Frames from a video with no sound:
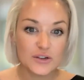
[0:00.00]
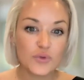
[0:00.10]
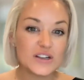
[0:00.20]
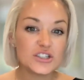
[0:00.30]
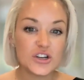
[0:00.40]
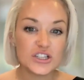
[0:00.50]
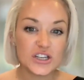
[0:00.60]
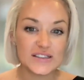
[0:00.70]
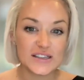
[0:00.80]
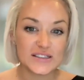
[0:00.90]

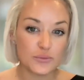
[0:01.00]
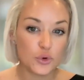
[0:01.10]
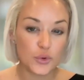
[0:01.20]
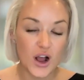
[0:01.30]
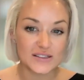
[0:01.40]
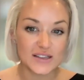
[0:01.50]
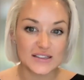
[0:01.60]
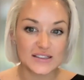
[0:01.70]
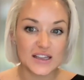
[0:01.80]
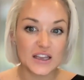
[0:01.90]
Registration is a simple
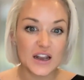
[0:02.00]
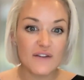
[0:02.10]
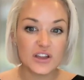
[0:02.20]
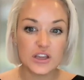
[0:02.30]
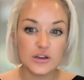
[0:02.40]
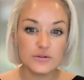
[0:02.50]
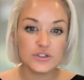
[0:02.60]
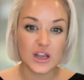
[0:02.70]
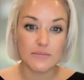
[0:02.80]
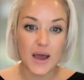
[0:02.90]
process that can have a
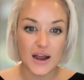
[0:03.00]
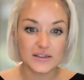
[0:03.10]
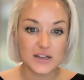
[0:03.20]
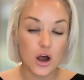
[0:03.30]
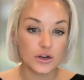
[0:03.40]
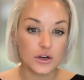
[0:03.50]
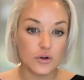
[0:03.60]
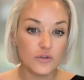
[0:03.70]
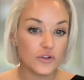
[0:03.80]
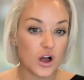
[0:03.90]
huge impact on your
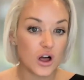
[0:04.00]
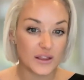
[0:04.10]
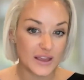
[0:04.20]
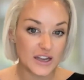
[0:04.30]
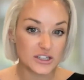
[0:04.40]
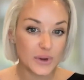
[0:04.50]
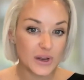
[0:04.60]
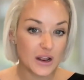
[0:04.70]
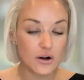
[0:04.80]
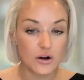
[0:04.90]
overall
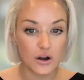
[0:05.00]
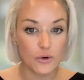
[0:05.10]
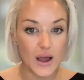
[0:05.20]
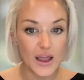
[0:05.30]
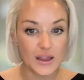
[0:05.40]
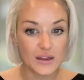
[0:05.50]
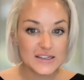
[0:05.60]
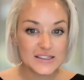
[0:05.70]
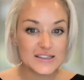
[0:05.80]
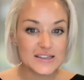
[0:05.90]
engagement and ROI.
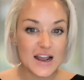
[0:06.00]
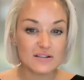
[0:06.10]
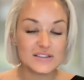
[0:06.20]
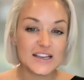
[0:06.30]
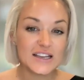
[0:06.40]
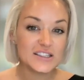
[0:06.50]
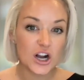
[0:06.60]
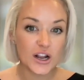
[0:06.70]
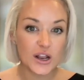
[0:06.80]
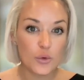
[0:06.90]
Now, to get
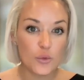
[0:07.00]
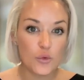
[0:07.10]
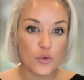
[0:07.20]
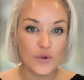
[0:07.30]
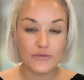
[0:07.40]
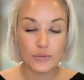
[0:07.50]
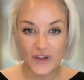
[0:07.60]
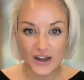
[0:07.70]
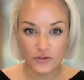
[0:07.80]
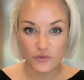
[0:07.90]
started, we've
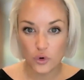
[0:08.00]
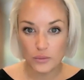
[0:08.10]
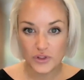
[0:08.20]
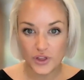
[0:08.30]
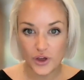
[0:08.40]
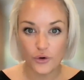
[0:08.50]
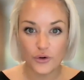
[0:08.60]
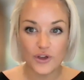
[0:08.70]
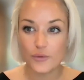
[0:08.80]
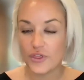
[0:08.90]
provided a form below
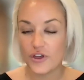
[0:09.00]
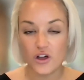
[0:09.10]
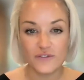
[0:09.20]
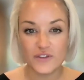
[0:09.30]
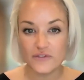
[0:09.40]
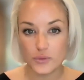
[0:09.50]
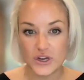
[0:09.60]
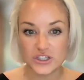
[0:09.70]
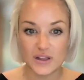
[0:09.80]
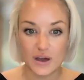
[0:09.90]
with all of the
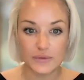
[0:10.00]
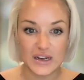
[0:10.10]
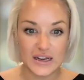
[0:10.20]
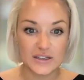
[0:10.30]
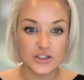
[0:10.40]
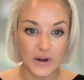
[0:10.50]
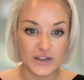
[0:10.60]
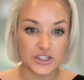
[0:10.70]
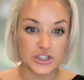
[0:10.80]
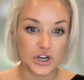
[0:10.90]
information that we need to
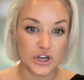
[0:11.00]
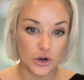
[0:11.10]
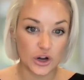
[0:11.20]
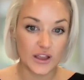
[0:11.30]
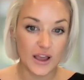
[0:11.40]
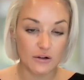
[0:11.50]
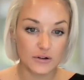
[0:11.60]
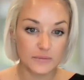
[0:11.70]
register your account.